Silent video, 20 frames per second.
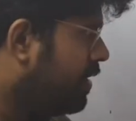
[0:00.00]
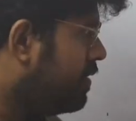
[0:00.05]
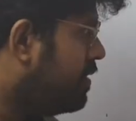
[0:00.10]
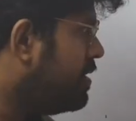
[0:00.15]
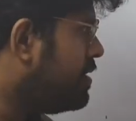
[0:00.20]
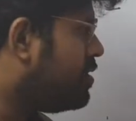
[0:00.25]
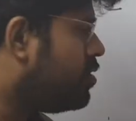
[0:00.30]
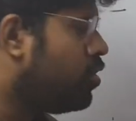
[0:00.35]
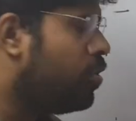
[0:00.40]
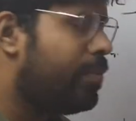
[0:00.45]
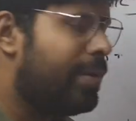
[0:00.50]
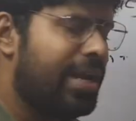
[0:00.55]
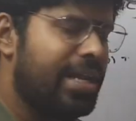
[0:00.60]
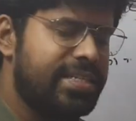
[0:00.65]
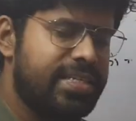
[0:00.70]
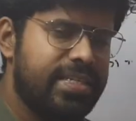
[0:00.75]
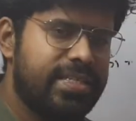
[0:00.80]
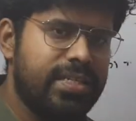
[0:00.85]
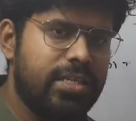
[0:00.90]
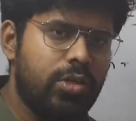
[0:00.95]
This tumor
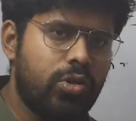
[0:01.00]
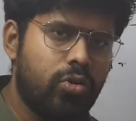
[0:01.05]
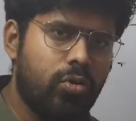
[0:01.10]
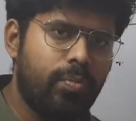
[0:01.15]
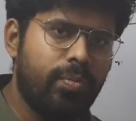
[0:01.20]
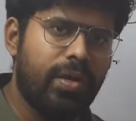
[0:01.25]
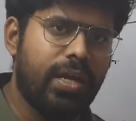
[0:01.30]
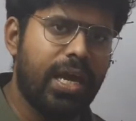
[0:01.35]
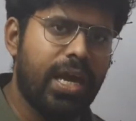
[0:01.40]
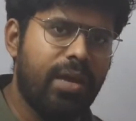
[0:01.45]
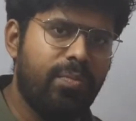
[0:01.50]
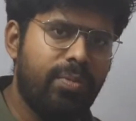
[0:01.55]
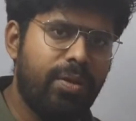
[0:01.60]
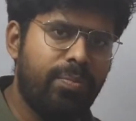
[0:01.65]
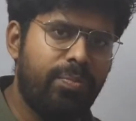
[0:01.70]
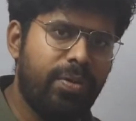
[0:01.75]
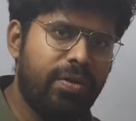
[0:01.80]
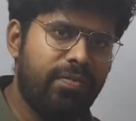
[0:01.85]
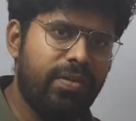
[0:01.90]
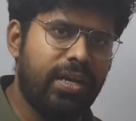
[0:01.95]
lysis syndrome can be
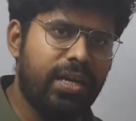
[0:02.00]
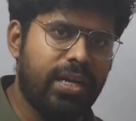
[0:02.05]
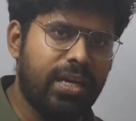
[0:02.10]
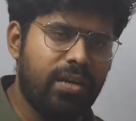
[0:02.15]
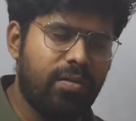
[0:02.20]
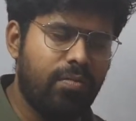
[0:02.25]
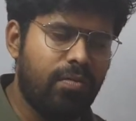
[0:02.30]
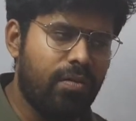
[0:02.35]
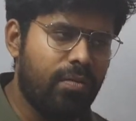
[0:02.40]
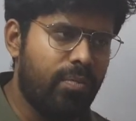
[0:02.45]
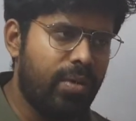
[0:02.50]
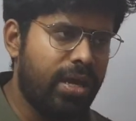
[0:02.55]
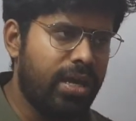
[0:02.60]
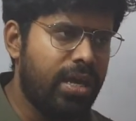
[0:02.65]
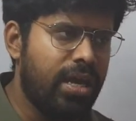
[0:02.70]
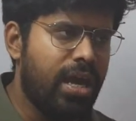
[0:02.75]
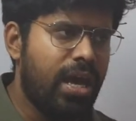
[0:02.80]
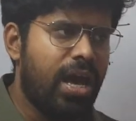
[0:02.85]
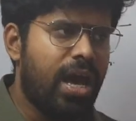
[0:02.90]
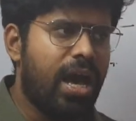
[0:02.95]
prevented
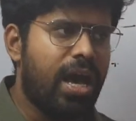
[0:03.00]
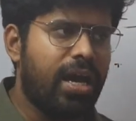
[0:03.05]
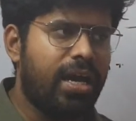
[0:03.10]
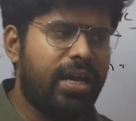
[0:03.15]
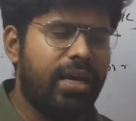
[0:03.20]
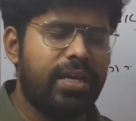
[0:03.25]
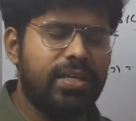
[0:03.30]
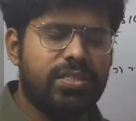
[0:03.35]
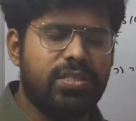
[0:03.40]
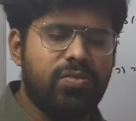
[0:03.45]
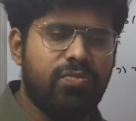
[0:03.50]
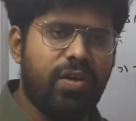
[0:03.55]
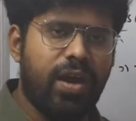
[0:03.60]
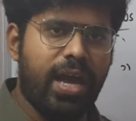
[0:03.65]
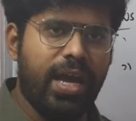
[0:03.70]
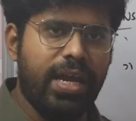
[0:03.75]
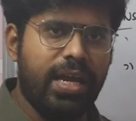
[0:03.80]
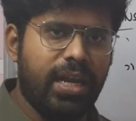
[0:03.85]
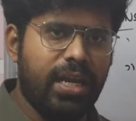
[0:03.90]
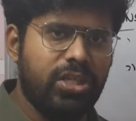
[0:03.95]
by aggressive
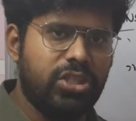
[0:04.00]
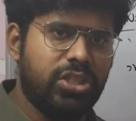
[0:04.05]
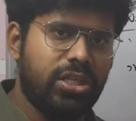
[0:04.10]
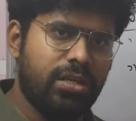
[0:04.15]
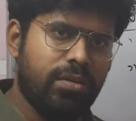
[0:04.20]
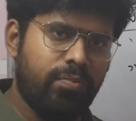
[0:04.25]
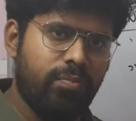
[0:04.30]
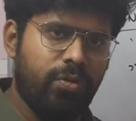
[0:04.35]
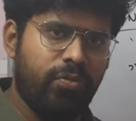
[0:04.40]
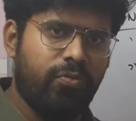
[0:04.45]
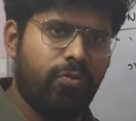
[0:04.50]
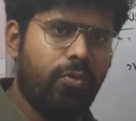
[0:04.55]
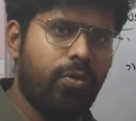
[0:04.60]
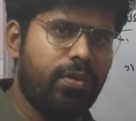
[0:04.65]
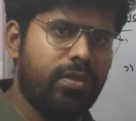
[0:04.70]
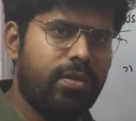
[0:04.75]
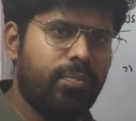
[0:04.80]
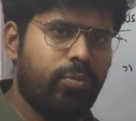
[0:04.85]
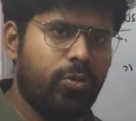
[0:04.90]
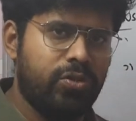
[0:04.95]
hydration before
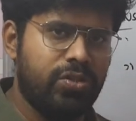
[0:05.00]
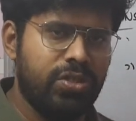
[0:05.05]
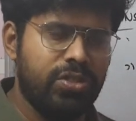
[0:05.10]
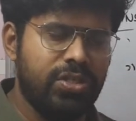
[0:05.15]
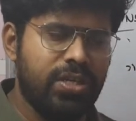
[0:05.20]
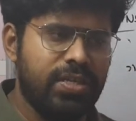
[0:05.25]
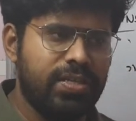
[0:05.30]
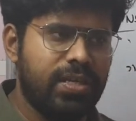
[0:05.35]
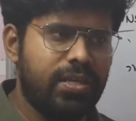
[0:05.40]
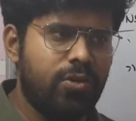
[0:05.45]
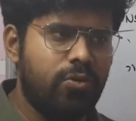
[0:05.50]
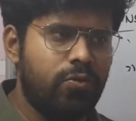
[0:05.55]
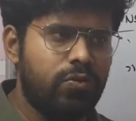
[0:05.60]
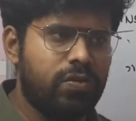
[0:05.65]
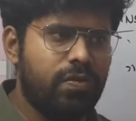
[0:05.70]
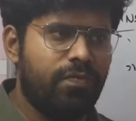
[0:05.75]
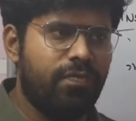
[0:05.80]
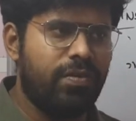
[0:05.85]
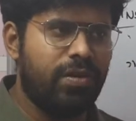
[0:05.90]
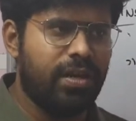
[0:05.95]
the procedures and
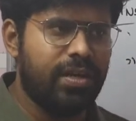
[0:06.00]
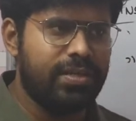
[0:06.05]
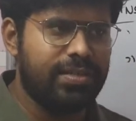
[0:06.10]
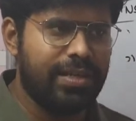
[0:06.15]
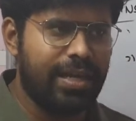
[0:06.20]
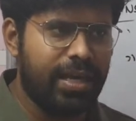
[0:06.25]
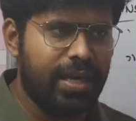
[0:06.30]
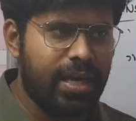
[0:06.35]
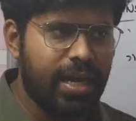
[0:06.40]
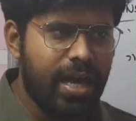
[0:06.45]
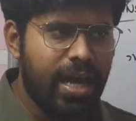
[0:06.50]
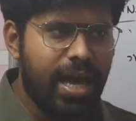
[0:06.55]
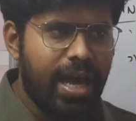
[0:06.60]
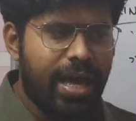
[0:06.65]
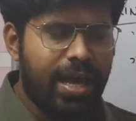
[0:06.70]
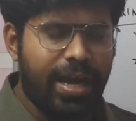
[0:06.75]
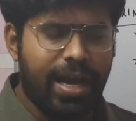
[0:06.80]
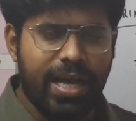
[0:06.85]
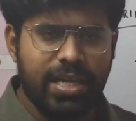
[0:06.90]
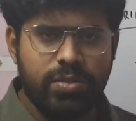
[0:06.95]
use of drugs like
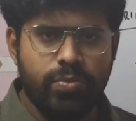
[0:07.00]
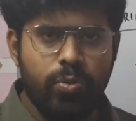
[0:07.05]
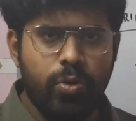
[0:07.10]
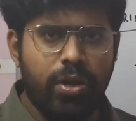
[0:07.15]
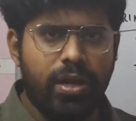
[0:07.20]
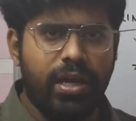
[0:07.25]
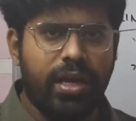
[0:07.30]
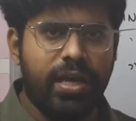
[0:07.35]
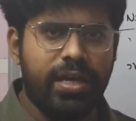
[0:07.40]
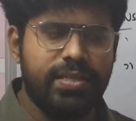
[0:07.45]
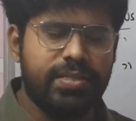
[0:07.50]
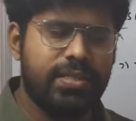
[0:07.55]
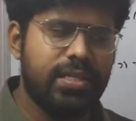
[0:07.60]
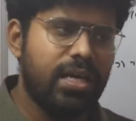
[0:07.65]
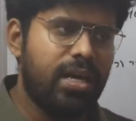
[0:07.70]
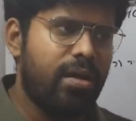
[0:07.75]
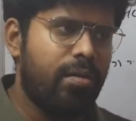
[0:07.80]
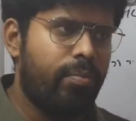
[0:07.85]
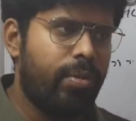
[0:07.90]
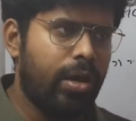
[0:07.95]
rasburicase,
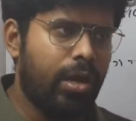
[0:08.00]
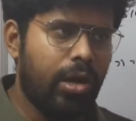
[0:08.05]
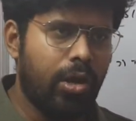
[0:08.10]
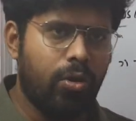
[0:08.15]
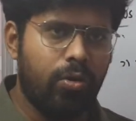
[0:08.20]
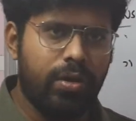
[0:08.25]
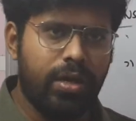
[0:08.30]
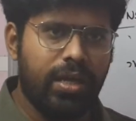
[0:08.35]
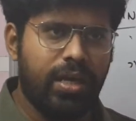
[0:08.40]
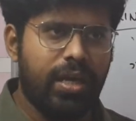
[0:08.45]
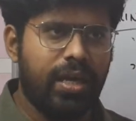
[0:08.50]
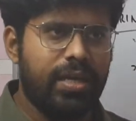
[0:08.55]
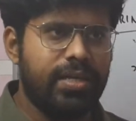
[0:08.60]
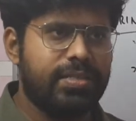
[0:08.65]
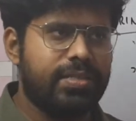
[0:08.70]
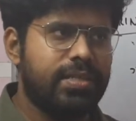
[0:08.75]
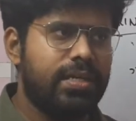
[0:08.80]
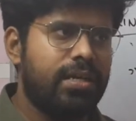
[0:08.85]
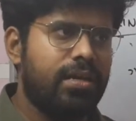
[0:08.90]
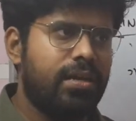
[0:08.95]

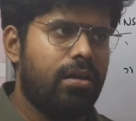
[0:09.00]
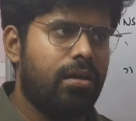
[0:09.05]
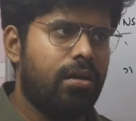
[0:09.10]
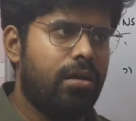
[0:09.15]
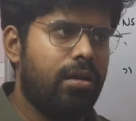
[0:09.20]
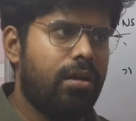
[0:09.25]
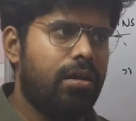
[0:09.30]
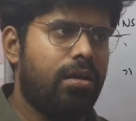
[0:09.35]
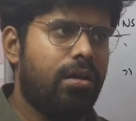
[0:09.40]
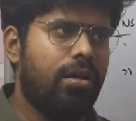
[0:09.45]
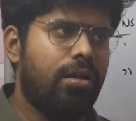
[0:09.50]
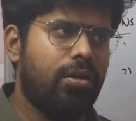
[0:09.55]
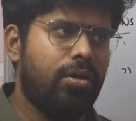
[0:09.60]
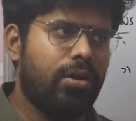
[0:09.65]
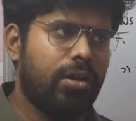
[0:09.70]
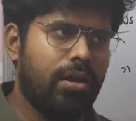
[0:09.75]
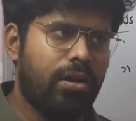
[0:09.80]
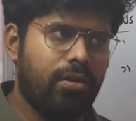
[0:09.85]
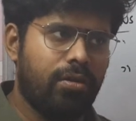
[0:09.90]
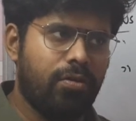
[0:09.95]
pegloticase, and, or you
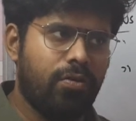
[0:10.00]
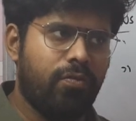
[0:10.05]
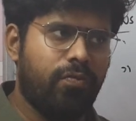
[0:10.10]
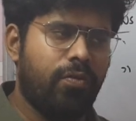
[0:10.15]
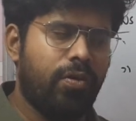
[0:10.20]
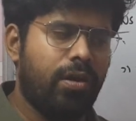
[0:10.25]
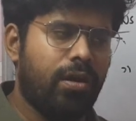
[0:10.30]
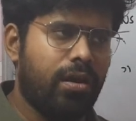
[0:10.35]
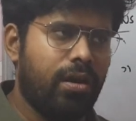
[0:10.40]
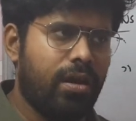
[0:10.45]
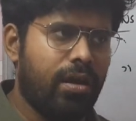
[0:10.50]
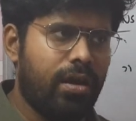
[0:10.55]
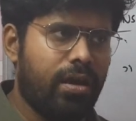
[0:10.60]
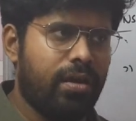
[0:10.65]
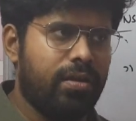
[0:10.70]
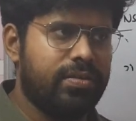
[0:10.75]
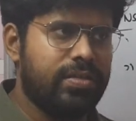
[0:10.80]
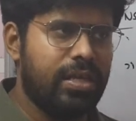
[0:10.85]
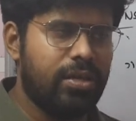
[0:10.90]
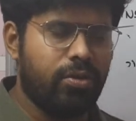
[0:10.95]
can go for
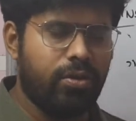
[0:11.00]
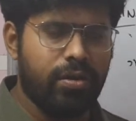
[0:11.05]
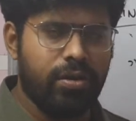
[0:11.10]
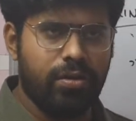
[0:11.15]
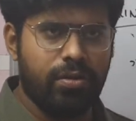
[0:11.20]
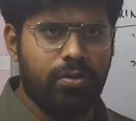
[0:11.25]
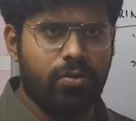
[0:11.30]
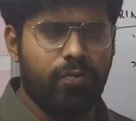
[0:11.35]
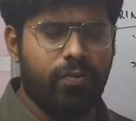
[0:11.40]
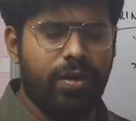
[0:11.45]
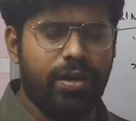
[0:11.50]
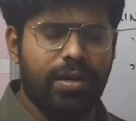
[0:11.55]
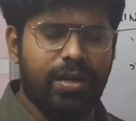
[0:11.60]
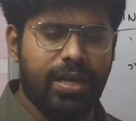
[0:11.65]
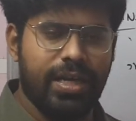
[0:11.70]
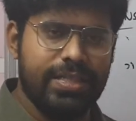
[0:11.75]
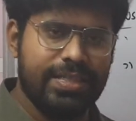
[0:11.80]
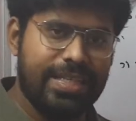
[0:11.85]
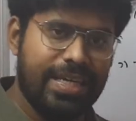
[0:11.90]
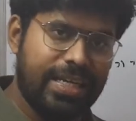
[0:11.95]
uh, say you can go for
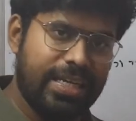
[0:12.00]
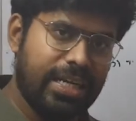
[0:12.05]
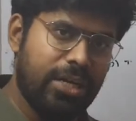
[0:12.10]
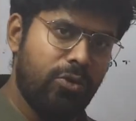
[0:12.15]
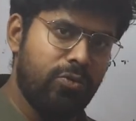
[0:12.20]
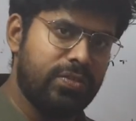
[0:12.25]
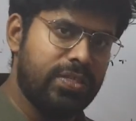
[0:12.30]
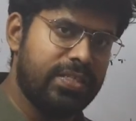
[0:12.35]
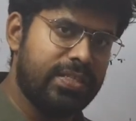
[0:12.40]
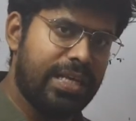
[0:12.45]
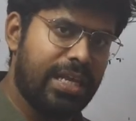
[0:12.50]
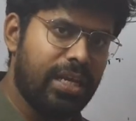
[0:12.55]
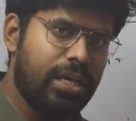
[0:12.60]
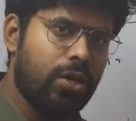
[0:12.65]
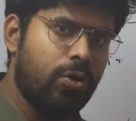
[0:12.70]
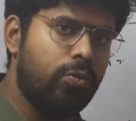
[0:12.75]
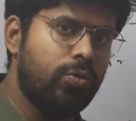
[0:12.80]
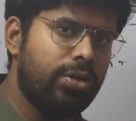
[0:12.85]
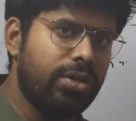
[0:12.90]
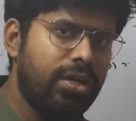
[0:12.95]
drugs that reduces cell
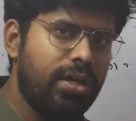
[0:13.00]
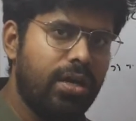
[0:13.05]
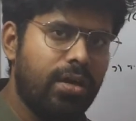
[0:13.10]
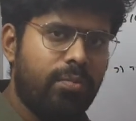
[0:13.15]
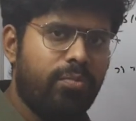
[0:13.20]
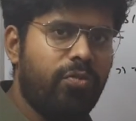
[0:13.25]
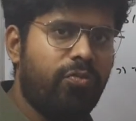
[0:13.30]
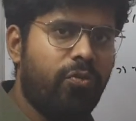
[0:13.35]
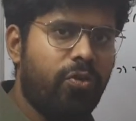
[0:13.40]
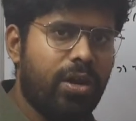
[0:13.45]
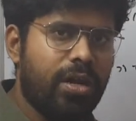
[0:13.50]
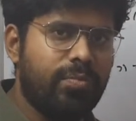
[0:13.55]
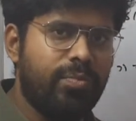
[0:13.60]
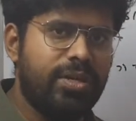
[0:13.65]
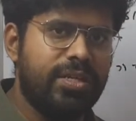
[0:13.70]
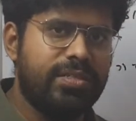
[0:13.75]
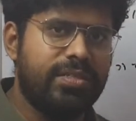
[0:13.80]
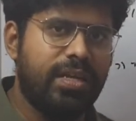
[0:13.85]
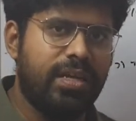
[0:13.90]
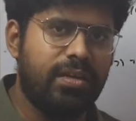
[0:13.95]
count before
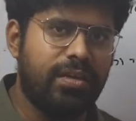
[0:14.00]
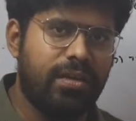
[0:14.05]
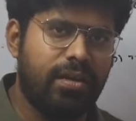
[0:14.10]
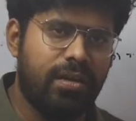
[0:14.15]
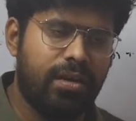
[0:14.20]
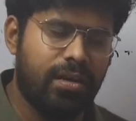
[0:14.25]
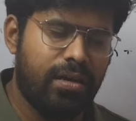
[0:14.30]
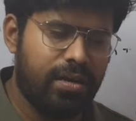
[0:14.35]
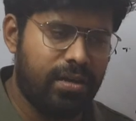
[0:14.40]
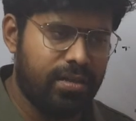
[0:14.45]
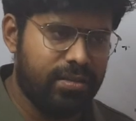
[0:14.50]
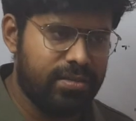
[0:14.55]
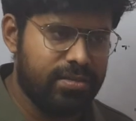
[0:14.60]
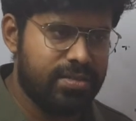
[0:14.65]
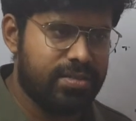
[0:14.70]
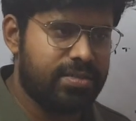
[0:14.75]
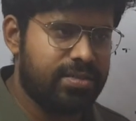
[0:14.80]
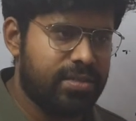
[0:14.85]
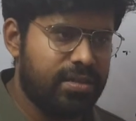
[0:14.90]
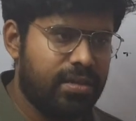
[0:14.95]
administering uh,
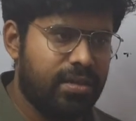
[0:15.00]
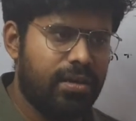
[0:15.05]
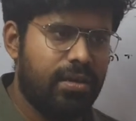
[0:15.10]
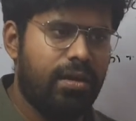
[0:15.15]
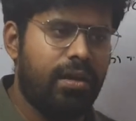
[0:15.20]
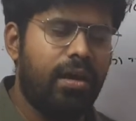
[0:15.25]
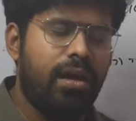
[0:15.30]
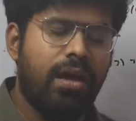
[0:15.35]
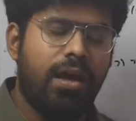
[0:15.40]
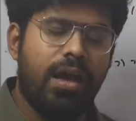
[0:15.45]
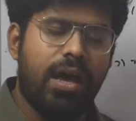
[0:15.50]
this uh,